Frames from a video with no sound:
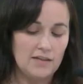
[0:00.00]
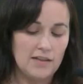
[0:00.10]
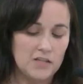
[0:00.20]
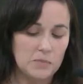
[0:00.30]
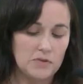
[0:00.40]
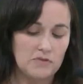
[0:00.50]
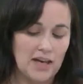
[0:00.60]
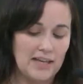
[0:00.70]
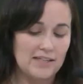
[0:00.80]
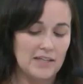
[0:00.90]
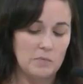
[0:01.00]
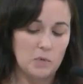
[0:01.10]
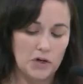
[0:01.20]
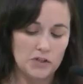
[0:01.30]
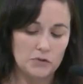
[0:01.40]
This provides an
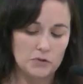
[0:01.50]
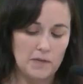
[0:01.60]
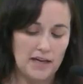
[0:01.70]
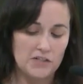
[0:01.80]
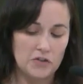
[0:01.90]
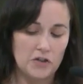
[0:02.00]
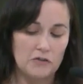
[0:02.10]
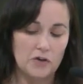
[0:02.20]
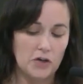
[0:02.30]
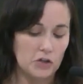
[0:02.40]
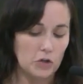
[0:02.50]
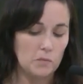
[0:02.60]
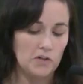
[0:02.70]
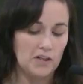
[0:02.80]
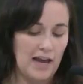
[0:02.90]
important reminder of our
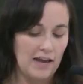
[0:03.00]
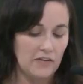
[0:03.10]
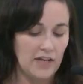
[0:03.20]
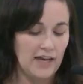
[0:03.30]
global Catholic